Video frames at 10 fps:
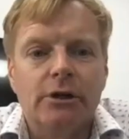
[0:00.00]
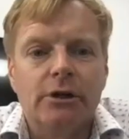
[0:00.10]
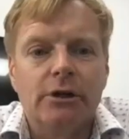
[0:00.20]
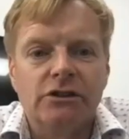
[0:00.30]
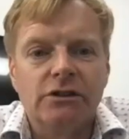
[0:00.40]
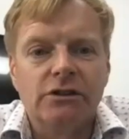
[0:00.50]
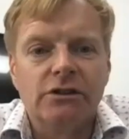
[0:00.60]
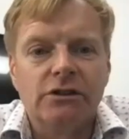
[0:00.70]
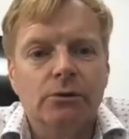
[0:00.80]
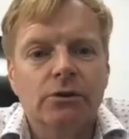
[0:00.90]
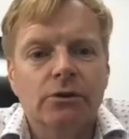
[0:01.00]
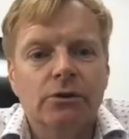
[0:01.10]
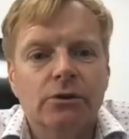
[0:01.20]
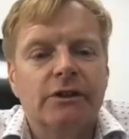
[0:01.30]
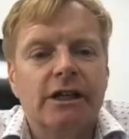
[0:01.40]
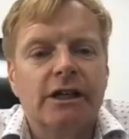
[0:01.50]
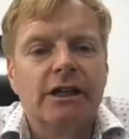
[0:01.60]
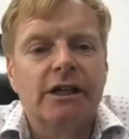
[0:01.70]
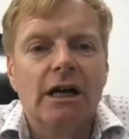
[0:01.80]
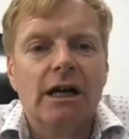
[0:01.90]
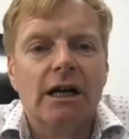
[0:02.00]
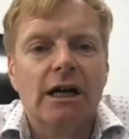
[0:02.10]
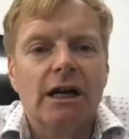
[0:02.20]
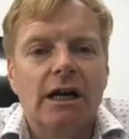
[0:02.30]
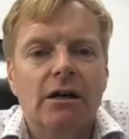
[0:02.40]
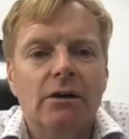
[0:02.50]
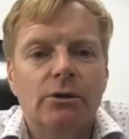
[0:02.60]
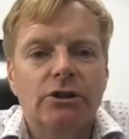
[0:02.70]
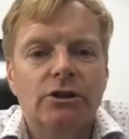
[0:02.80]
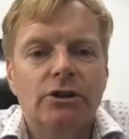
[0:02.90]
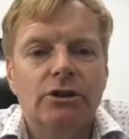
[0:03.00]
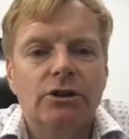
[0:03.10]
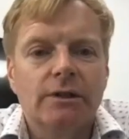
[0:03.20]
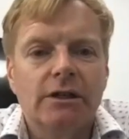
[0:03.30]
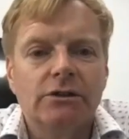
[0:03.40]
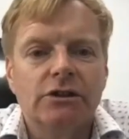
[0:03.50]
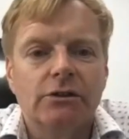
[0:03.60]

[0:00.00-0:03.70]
processes and type all the certification, which comes with those.